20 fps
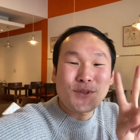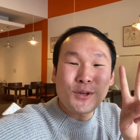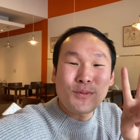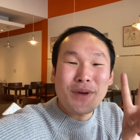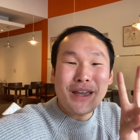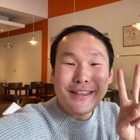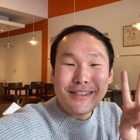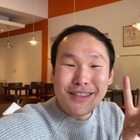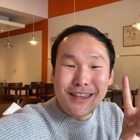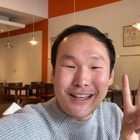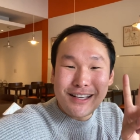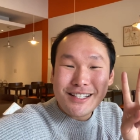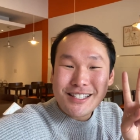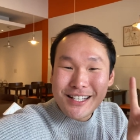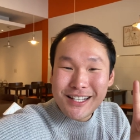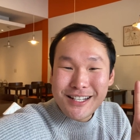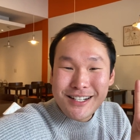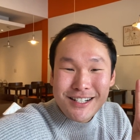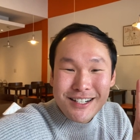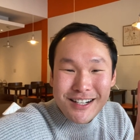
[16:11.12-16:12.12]
main things
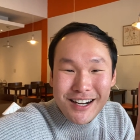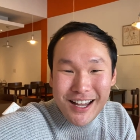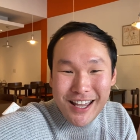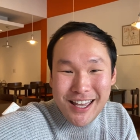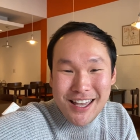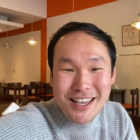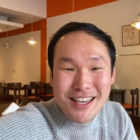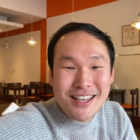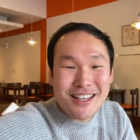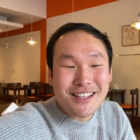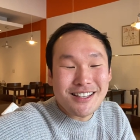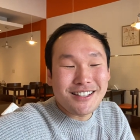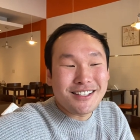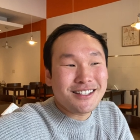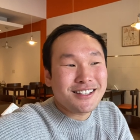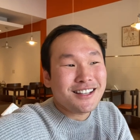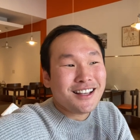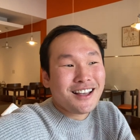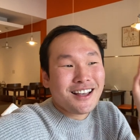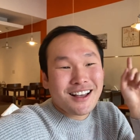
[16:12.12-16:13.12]
here
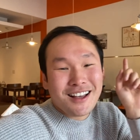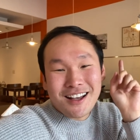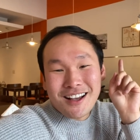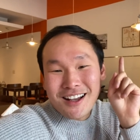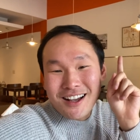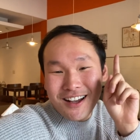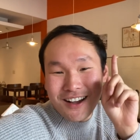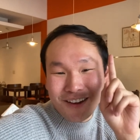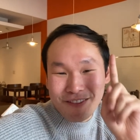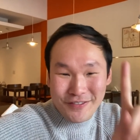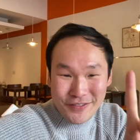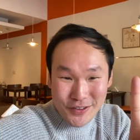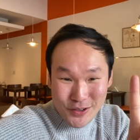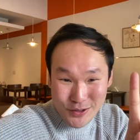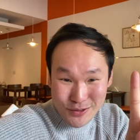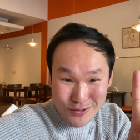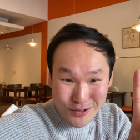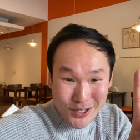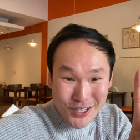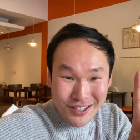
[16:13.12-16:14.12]
is
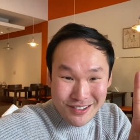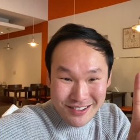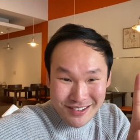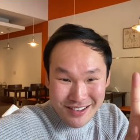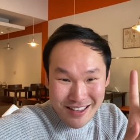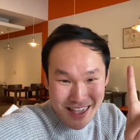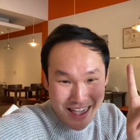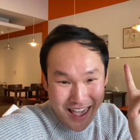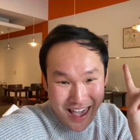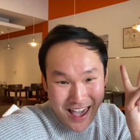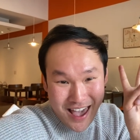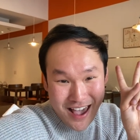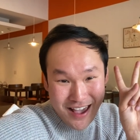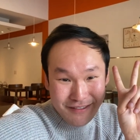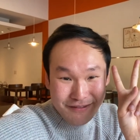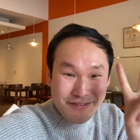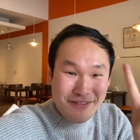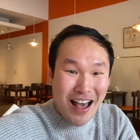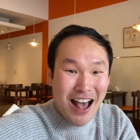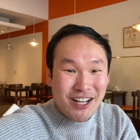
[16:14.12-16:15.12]
food and
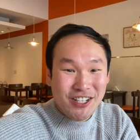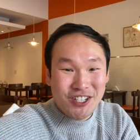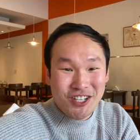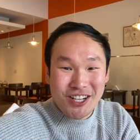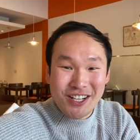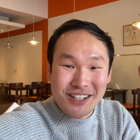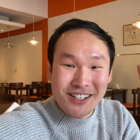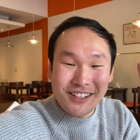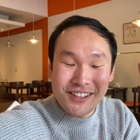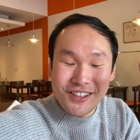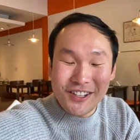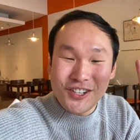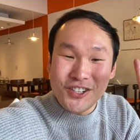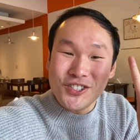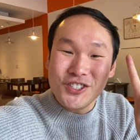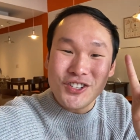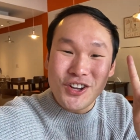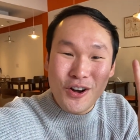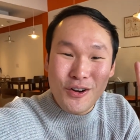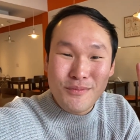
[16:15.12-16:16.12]
fashion. There's
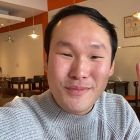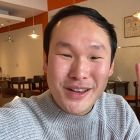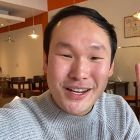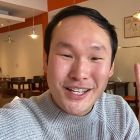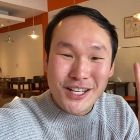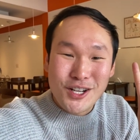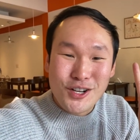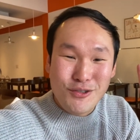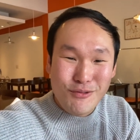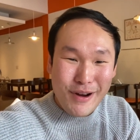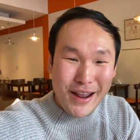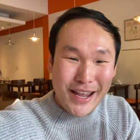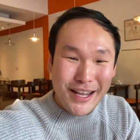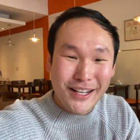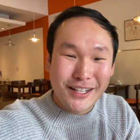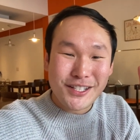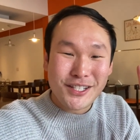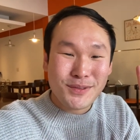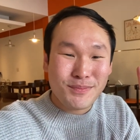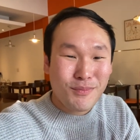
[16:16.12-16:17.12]
so many
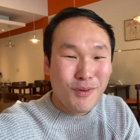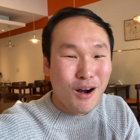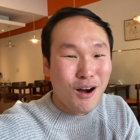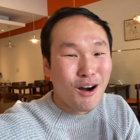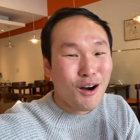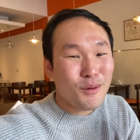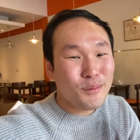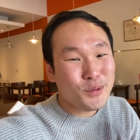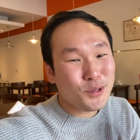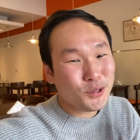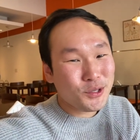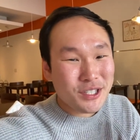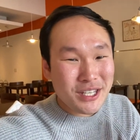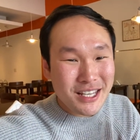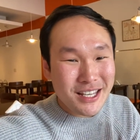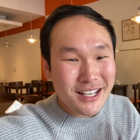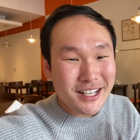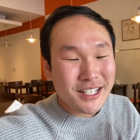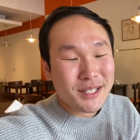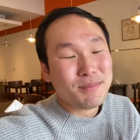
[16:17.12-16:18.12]
great small
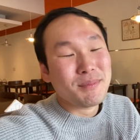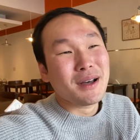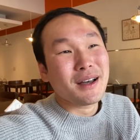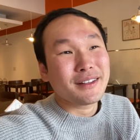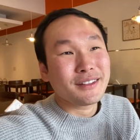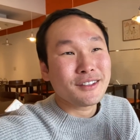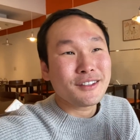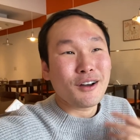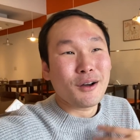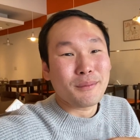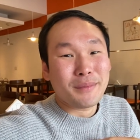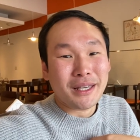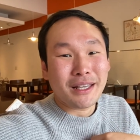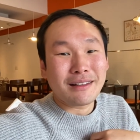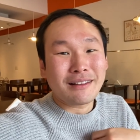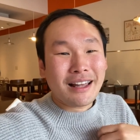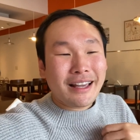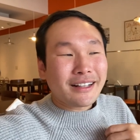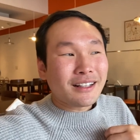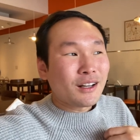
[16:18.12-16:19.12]
boutiques, but you know me,
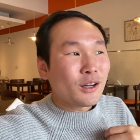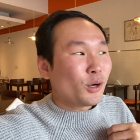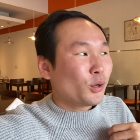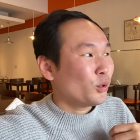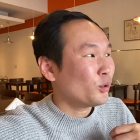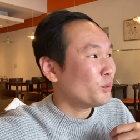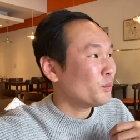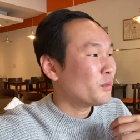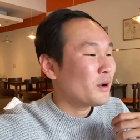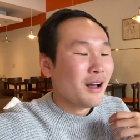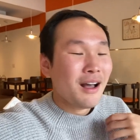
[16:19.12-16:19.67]
like,